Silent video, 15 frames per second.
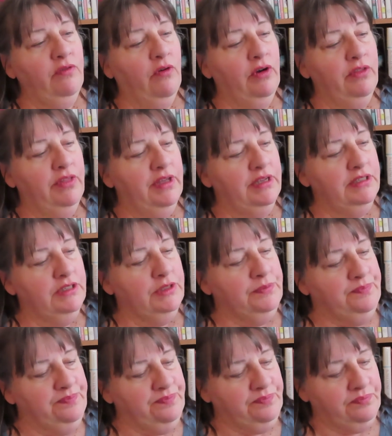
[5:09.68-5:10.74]
for this,
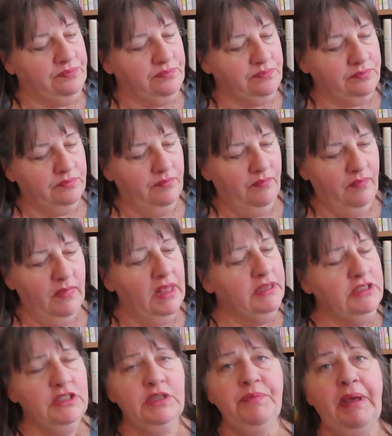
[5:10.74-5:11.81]

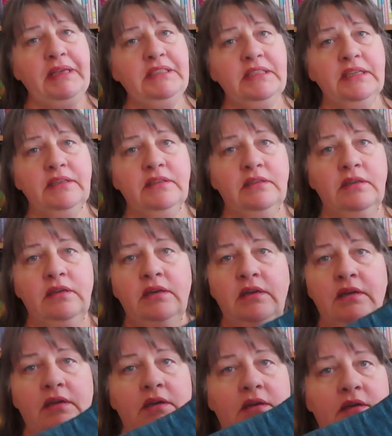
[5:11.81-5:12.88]
It's just a basic
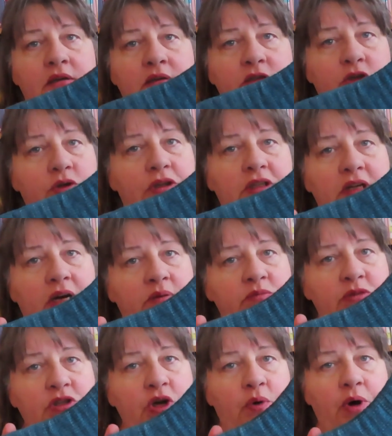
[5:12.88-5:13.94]
2 at a
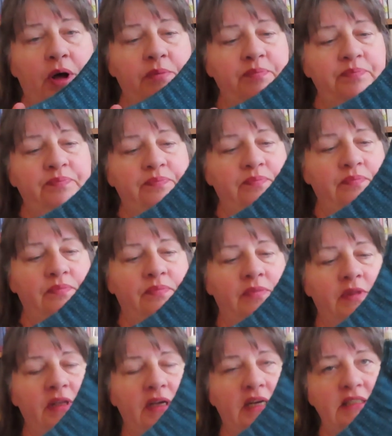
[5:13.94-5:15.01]
time, toe up,
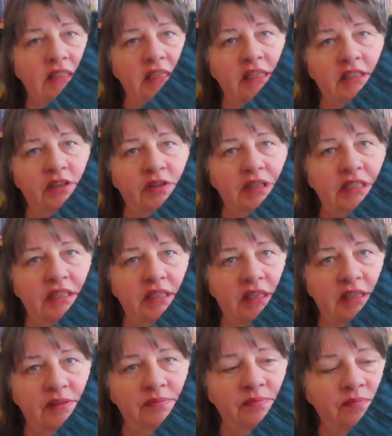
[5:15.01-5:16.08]
gusset
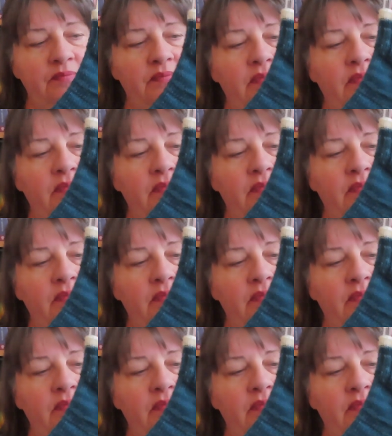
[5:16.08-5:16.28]
increasing,